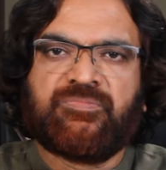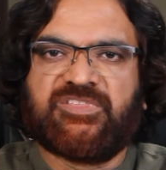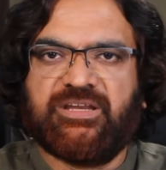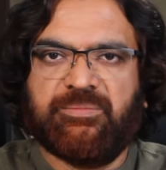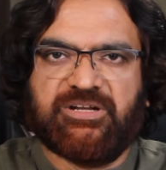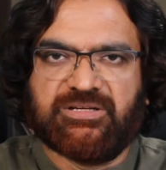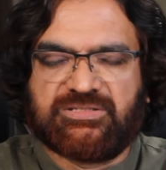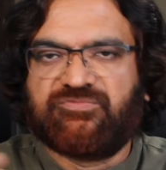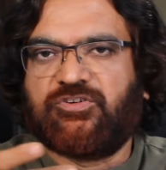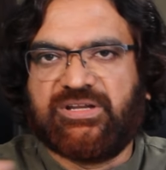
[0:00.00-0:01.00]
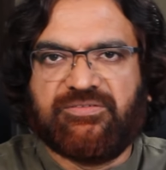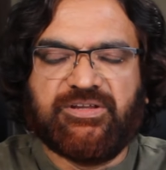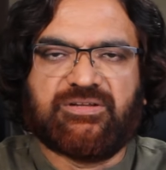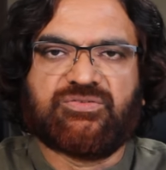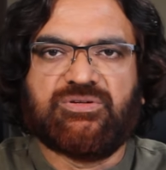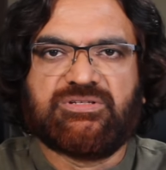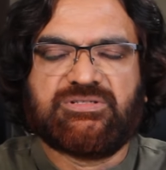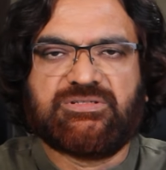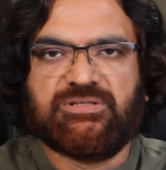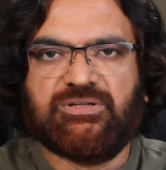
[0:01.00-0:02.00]
3 meters for 10 feet. So
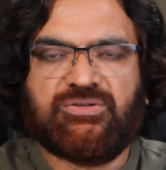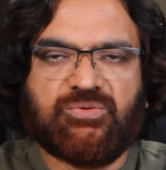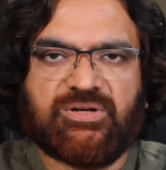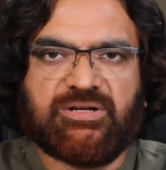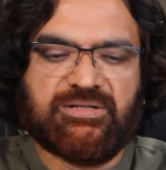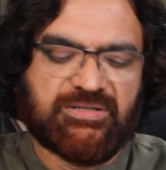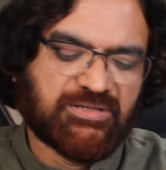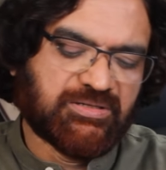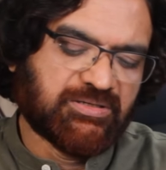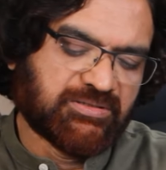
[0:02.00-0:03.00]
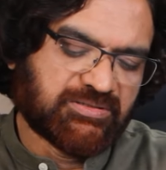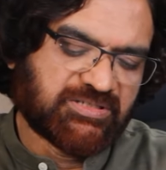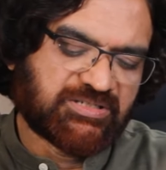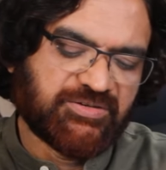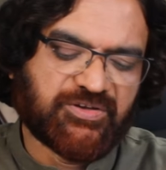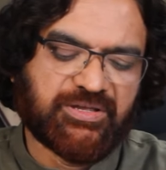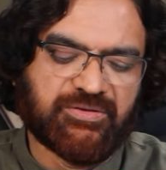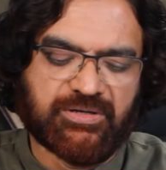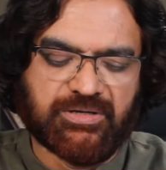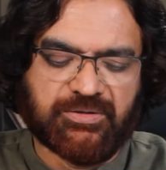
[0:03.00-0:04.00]
it's
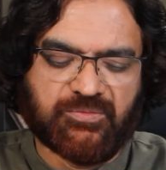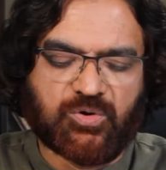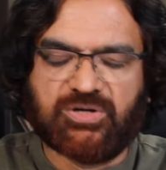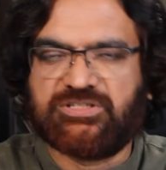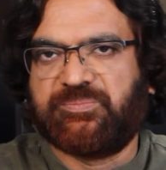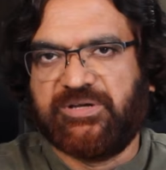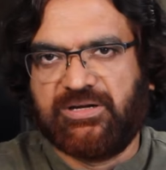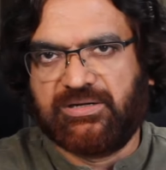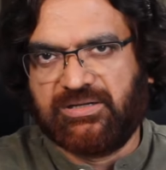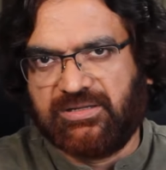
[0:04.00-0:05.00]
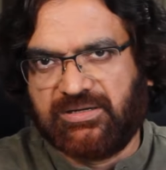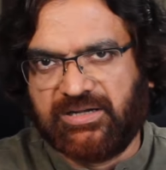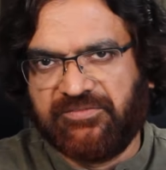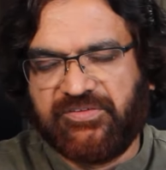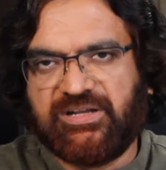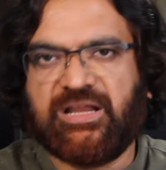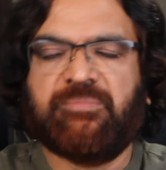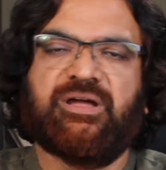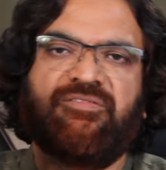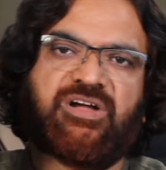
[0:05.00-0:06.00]
265 watts per running feet.
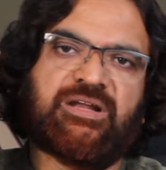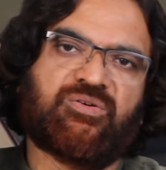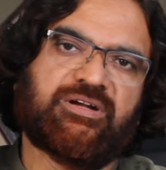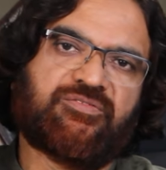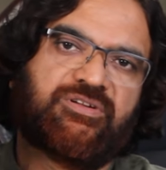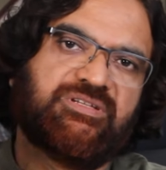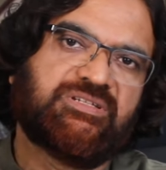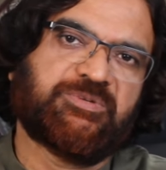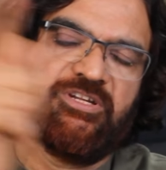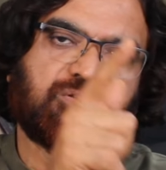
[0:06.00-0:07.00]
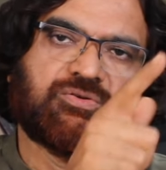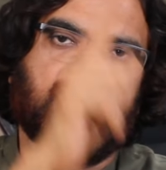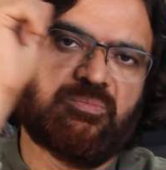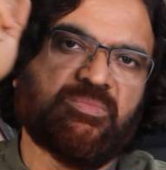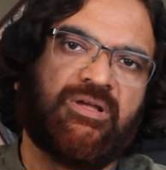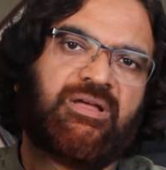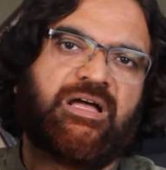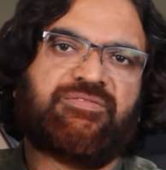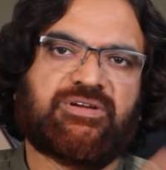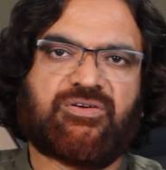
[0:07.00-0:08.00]
I've calculated for this particular room
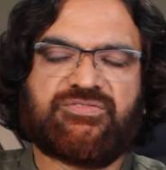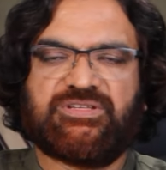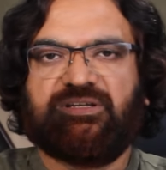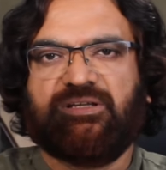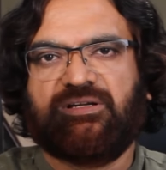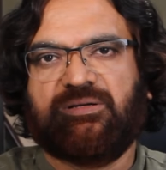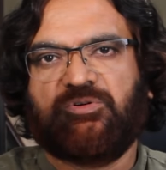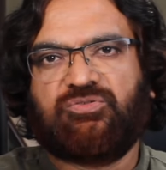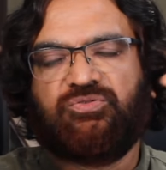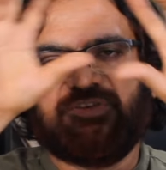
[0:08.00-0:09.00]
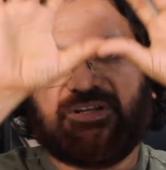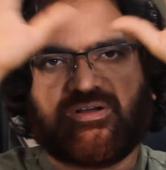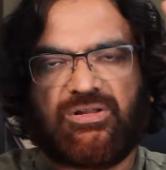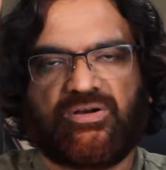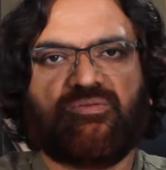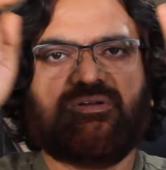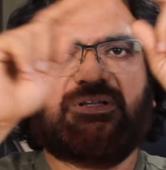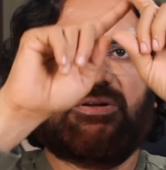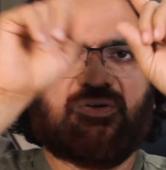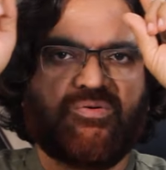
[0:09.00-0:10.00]
after offsetting about 2 feet all around
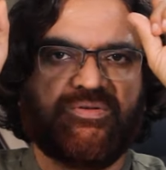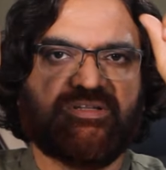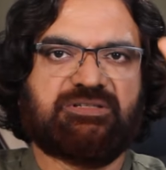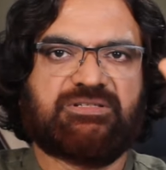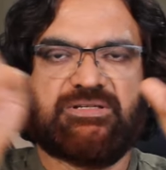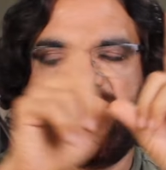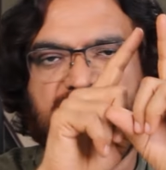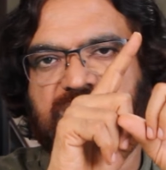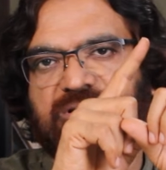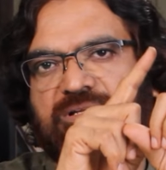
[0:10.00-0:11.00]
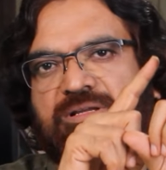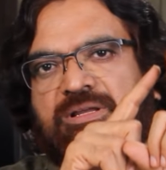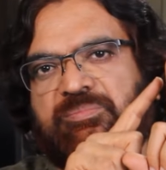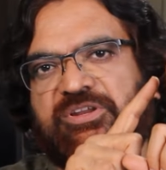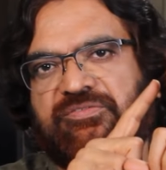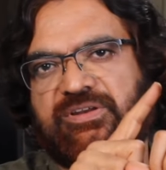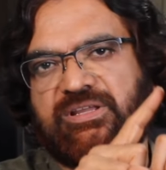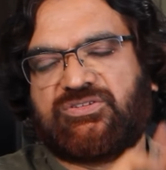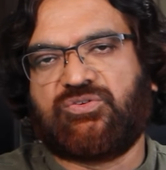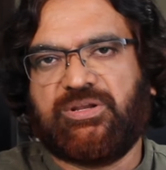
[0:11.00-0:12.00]
the curve in the
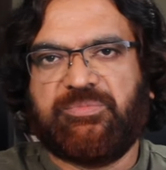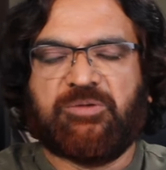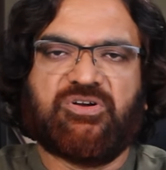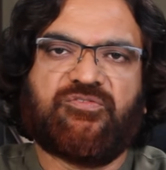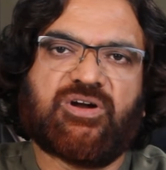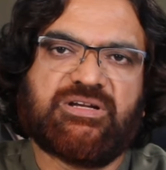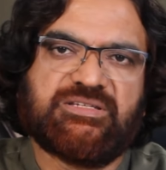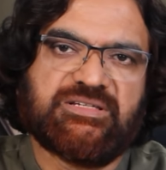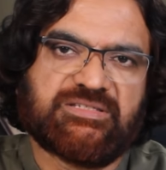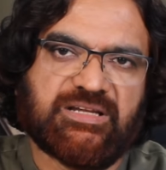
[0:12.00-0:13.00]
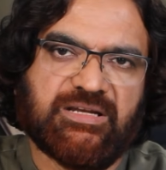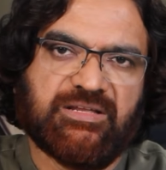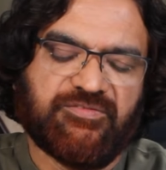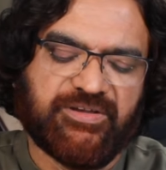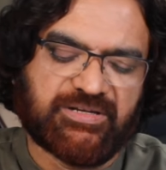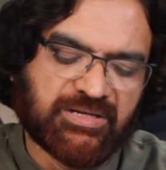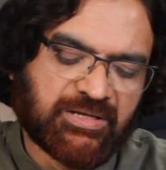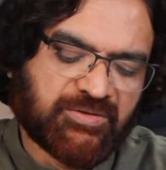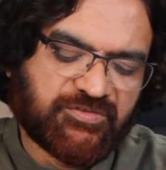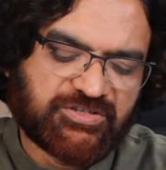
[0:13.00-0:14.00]
periphery. It's going to be about 46 running feet,
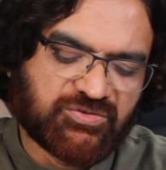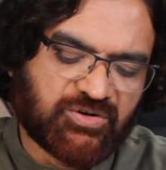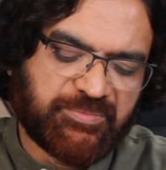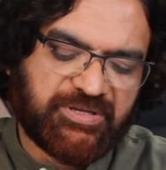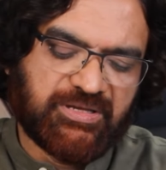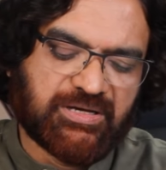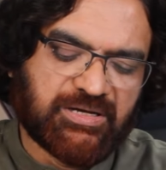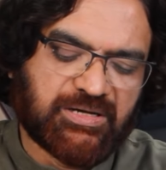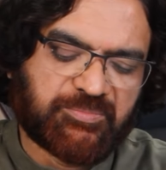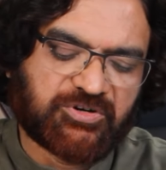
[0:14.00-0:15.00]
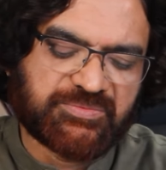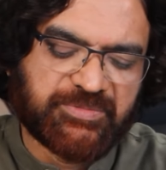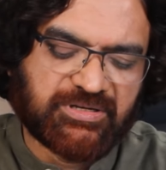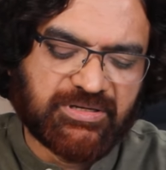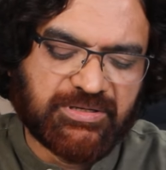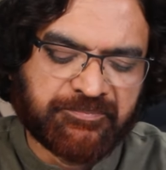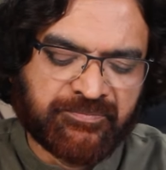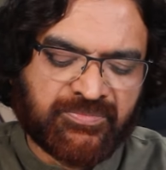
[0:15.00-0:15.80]
which is going to be approximately